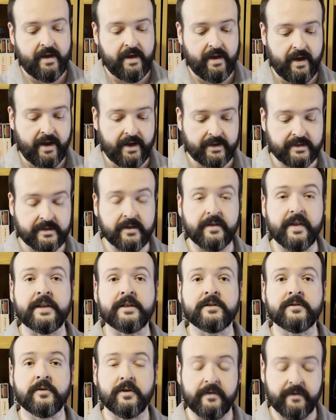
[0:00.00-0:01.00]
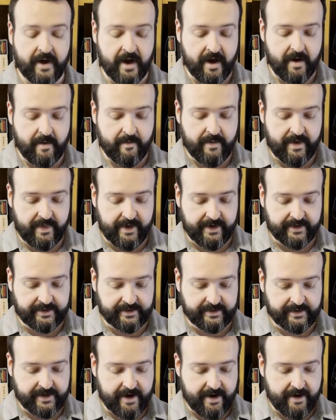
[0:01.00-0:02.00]
And so they sort of come in
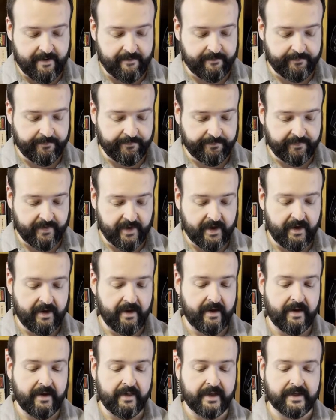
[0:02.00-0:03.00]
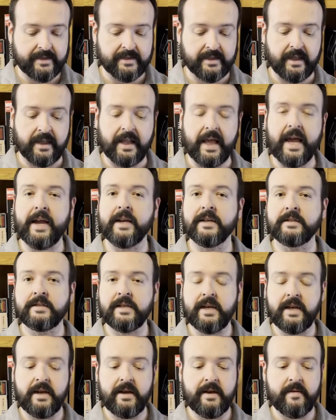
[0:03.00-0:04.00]
this this
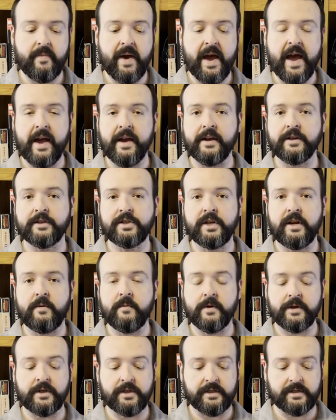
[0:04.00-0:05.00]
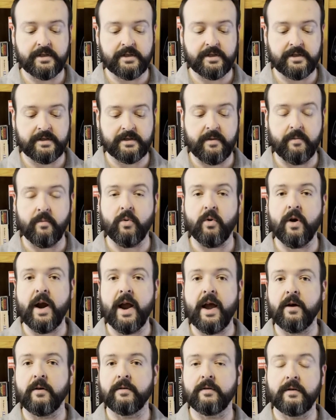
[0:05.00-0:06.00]
legacy packaging, which is just the
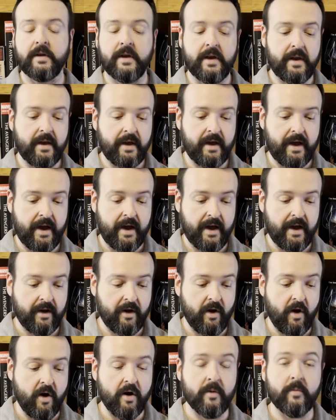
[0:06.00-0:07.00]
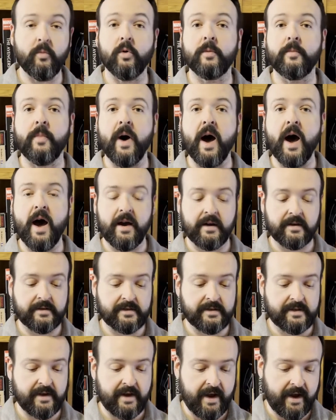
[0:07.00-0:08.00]
brown cardboard
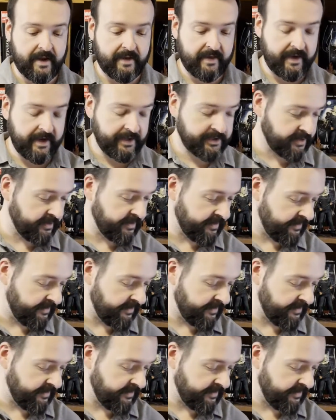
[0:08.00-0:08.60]
box, and these are